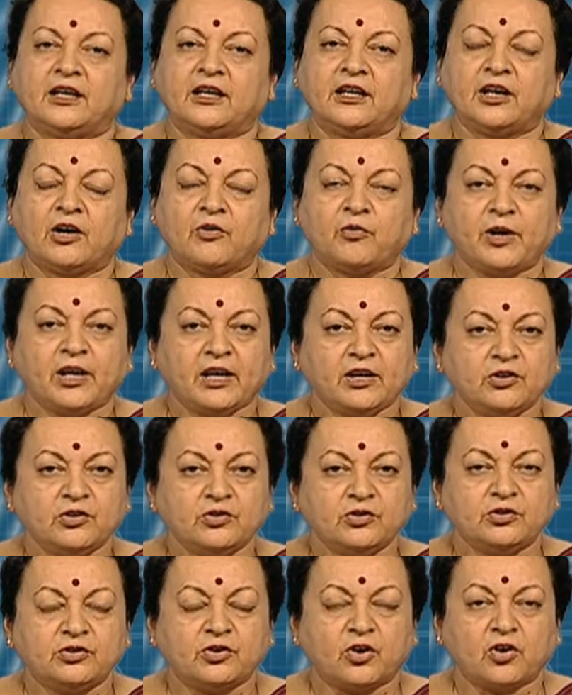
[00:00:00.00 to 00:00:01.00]
Now, when you
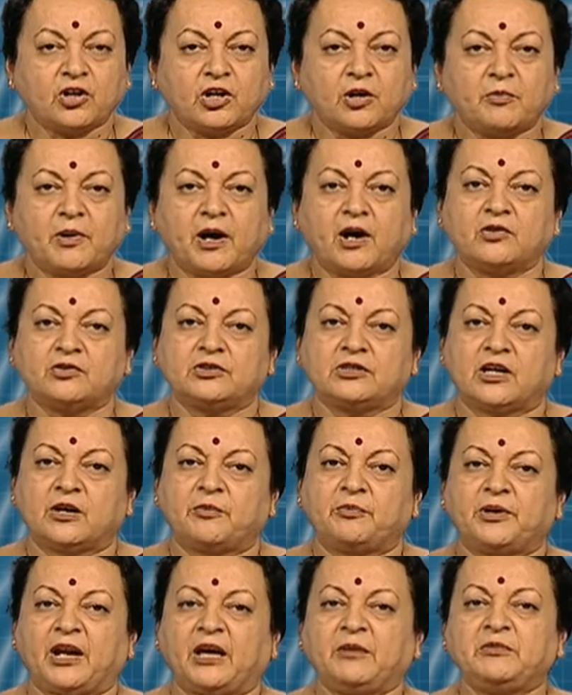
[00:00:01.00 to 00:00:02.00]
talk about a
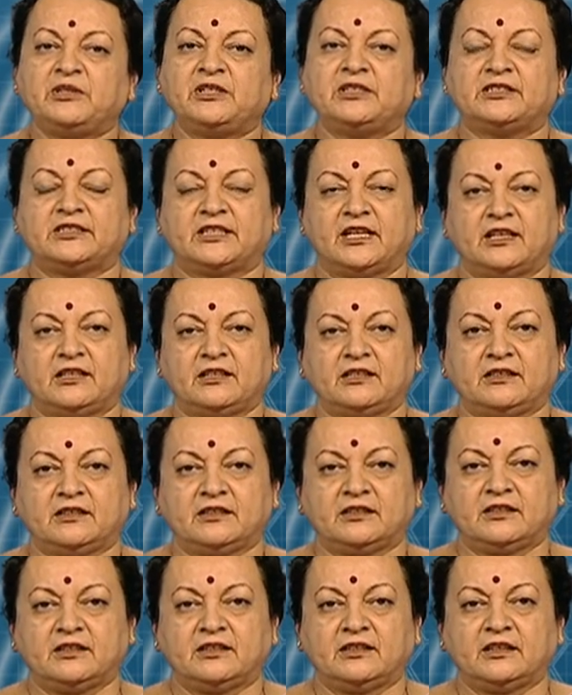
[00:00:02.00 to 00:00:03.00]
primary cell,
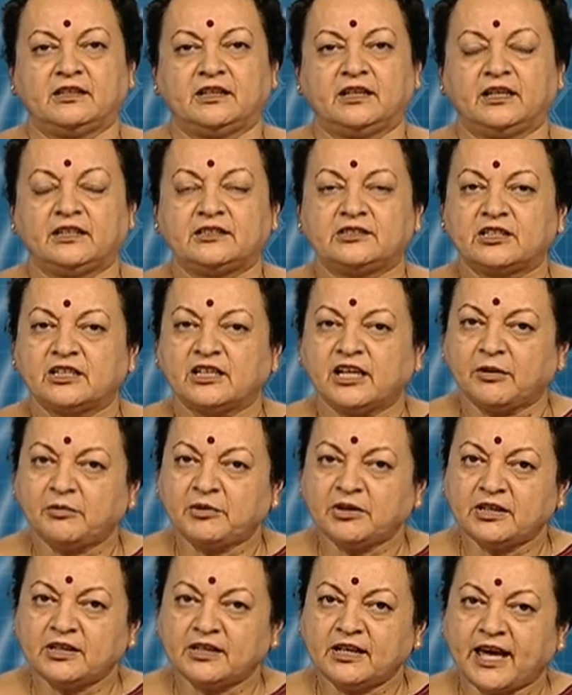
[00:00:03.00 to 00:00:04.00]
it's a
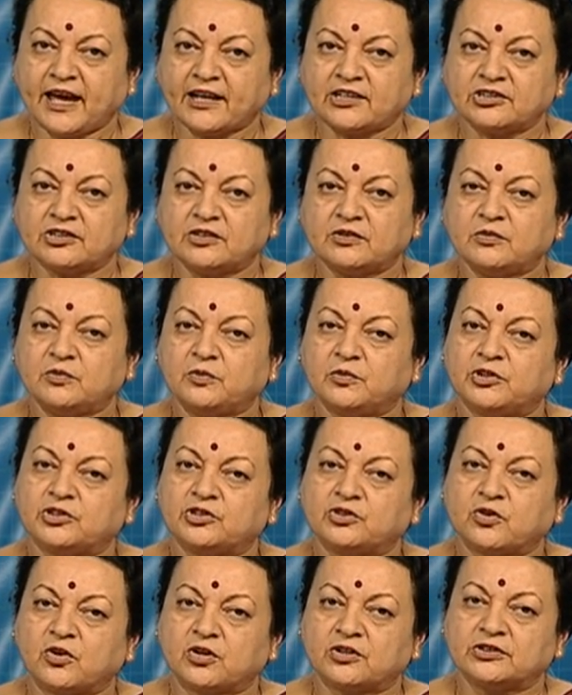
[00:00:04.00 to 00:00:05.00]
chemical action
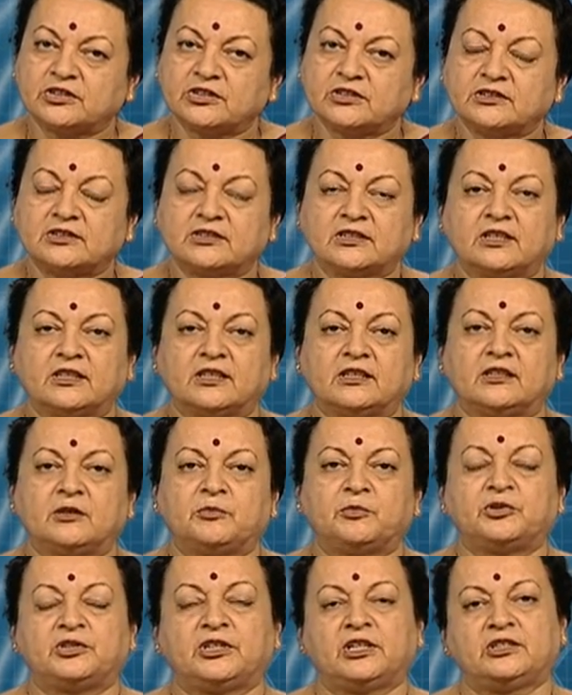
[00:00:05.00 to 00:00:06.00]
which causes the
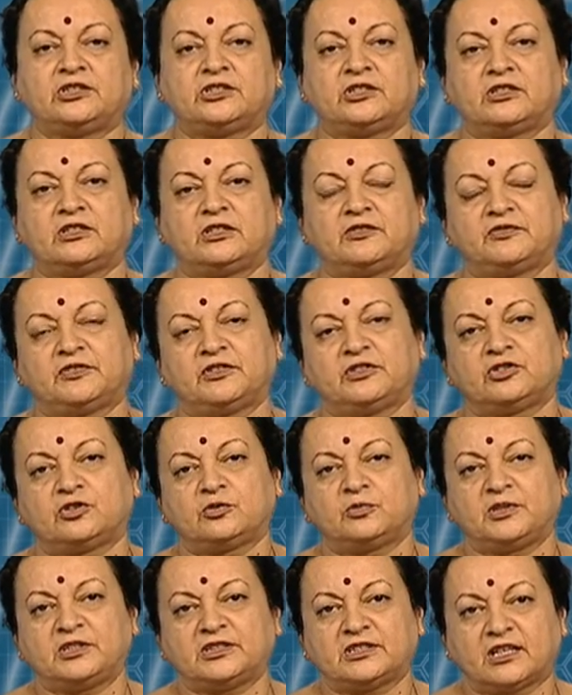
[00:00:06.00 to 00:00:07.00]
potential difference to
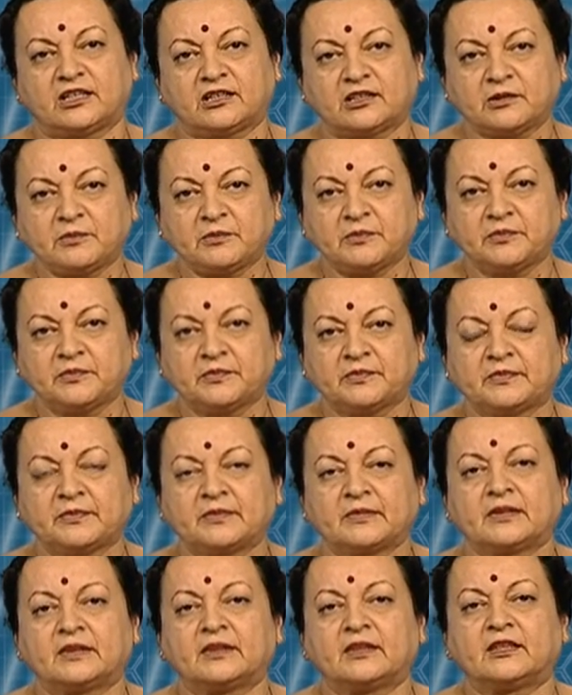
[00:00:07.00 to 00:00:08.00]
be set up.
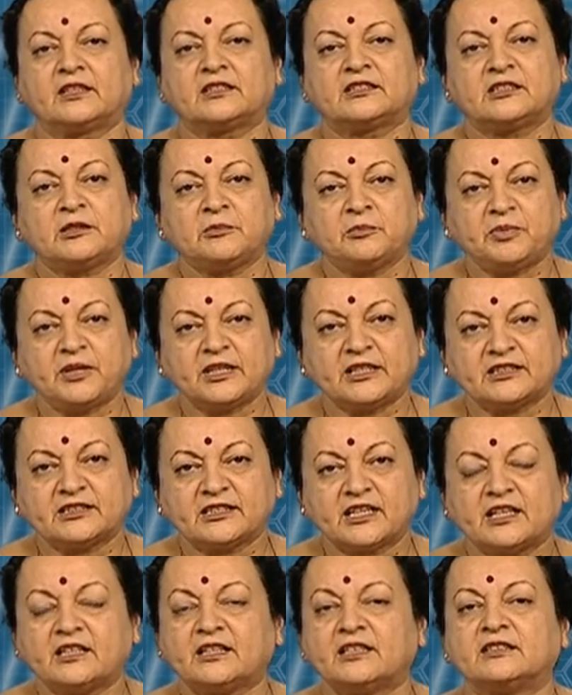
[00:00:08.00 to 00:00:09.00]
The simplest
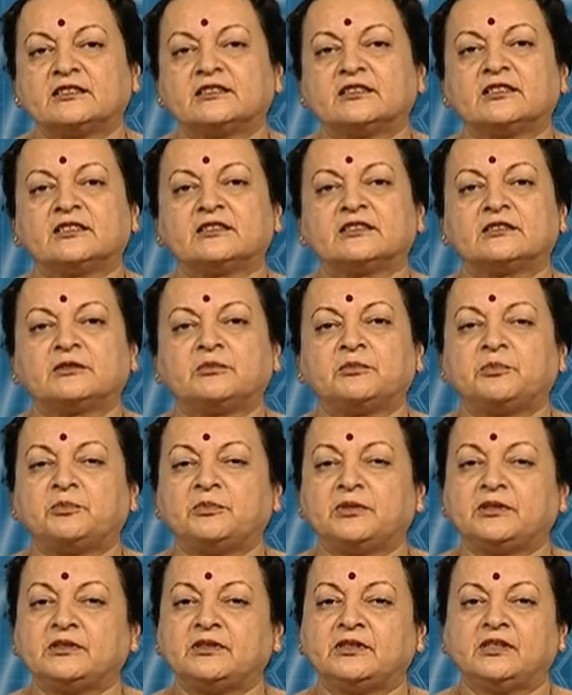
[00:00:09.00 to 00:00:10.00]
cell is the
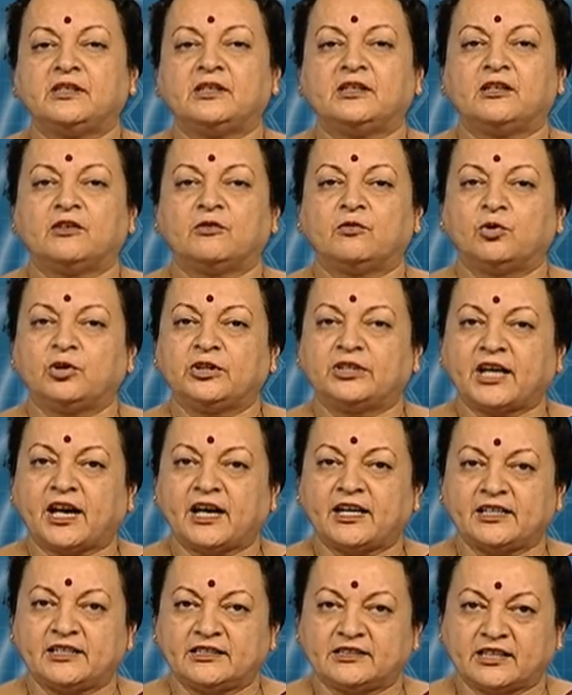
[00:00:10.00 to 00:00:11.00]
simple
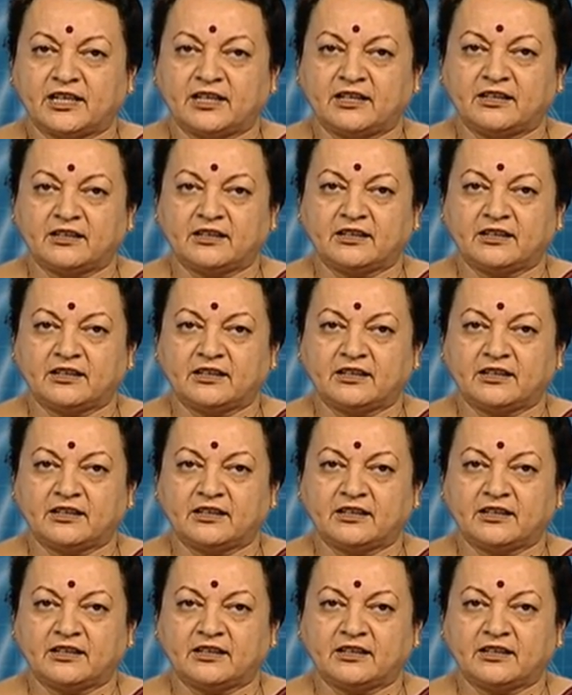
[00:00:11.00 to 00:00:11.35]
Voltaic cell.